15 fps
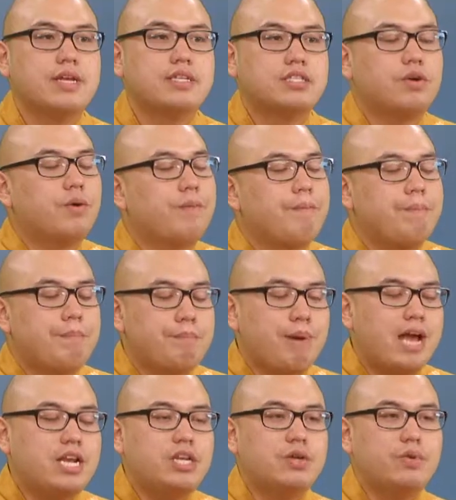So
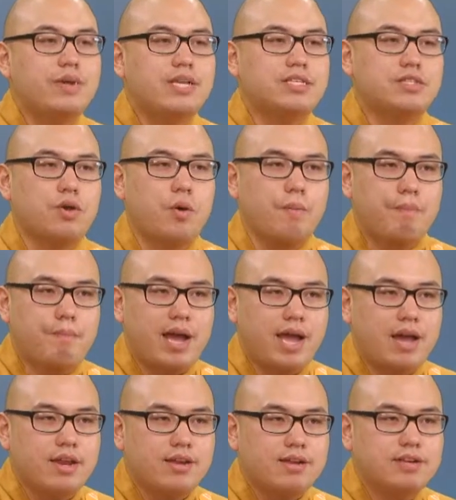by doing so, by
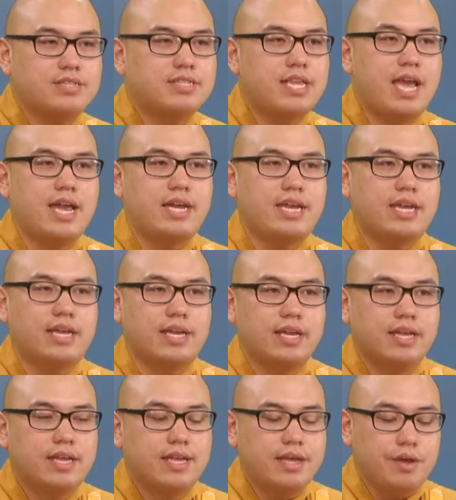understanding
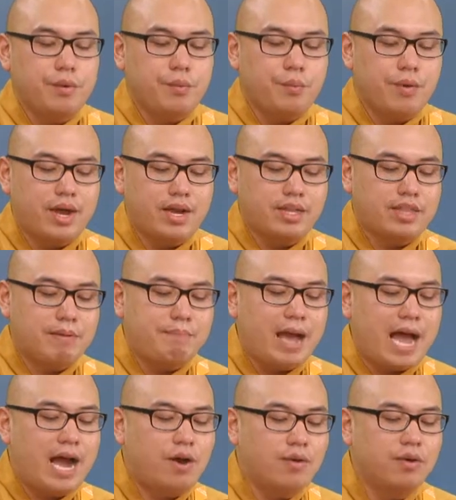what the
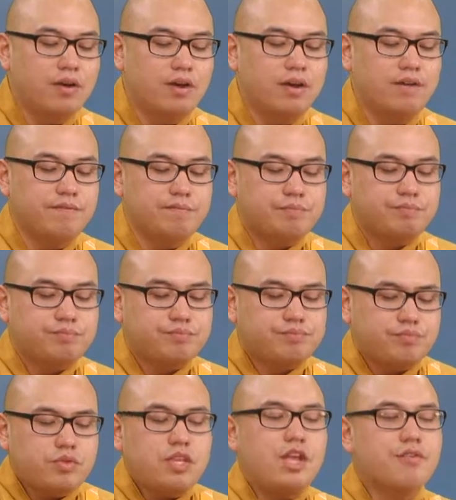power of
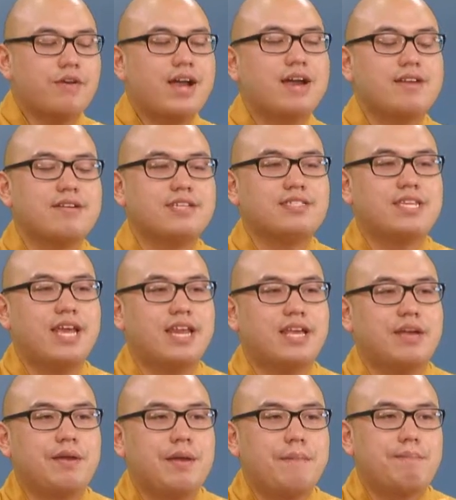right
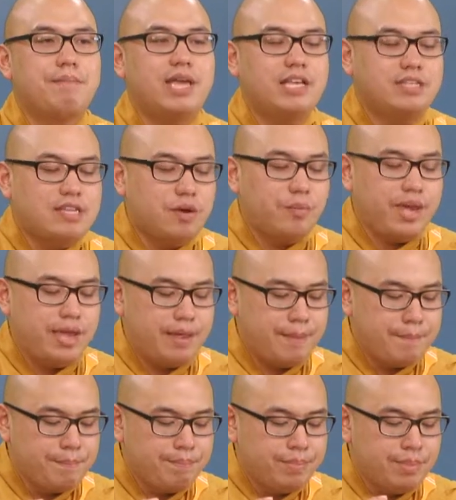understanding means, that we
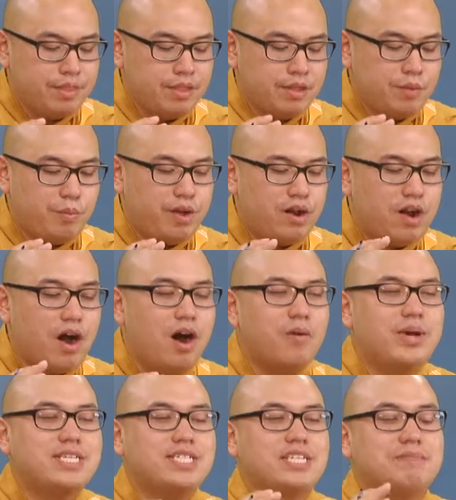are
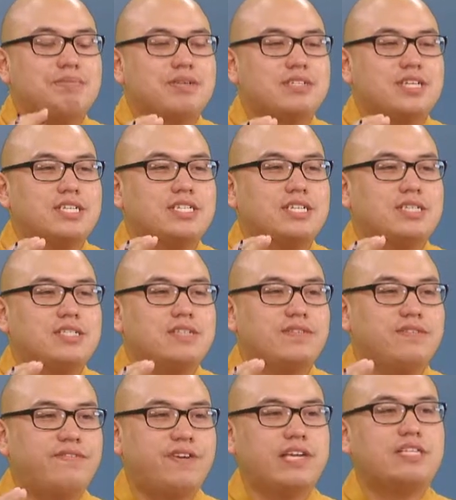always in a position
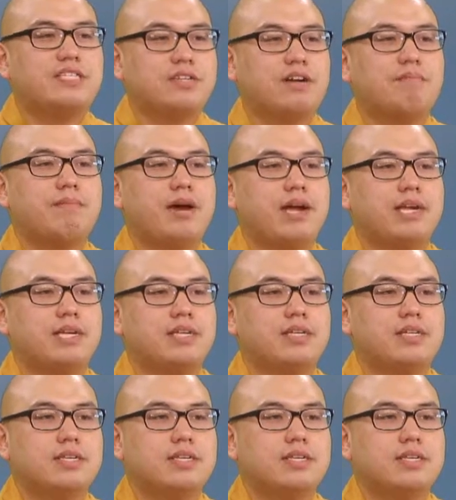to fix our mind,